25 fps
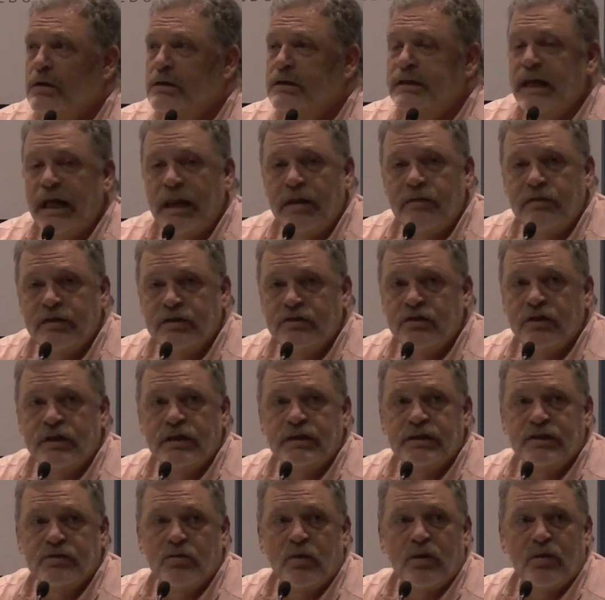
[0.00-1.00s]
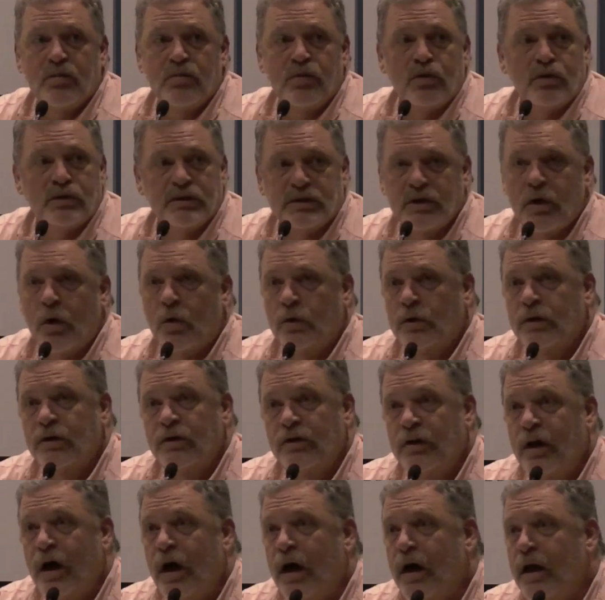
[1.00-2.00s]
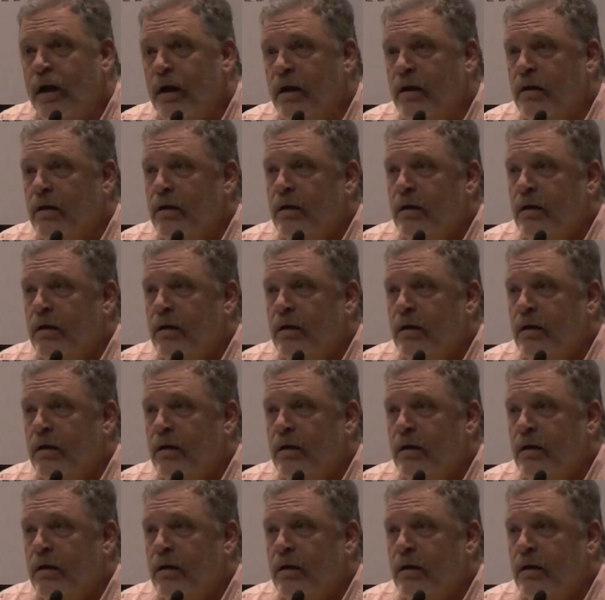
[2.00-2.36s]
television is where books go to die.